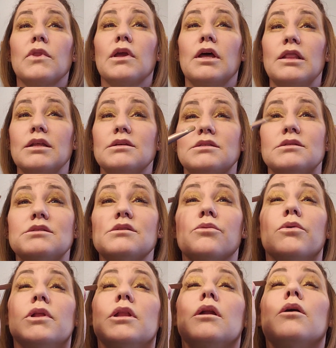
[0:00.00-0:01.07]
And this is the
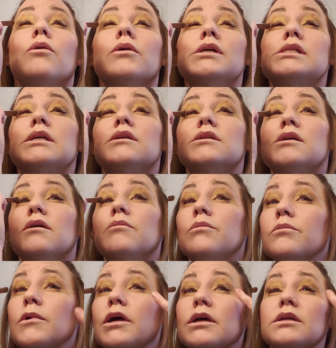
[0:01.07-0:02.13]
one that always ends up,
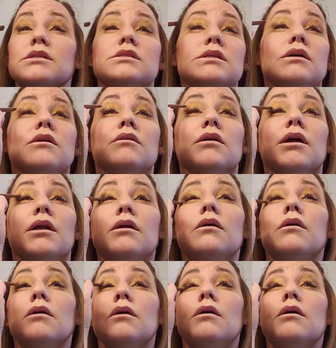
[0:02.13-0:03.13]
I can see it already,